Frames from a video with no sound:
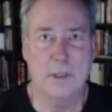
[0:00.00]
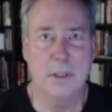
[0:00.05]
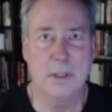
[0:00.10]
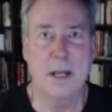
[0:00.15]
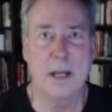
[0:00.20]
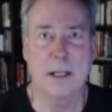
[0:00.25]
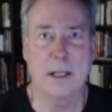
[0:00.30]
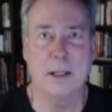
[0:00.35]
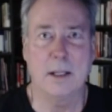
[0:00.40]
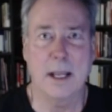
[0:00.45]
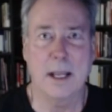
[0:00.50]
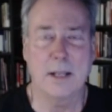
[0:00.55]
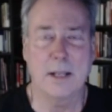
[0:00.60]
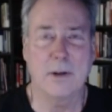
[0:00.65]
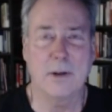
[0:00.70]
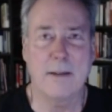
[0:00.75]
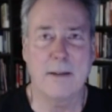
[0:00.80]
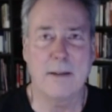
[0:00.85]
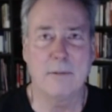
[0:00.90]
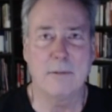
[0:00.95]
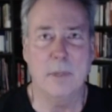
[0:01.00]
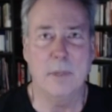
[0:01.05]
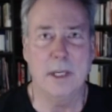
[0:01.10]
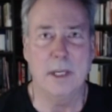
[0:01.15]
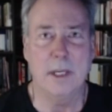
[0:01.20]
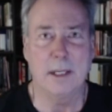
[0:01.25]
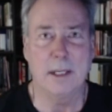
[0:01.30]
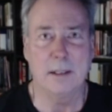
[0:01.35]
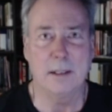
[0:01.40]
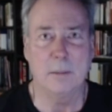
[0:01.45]
Dunnigan, thanks for having me
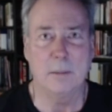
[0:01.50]
again.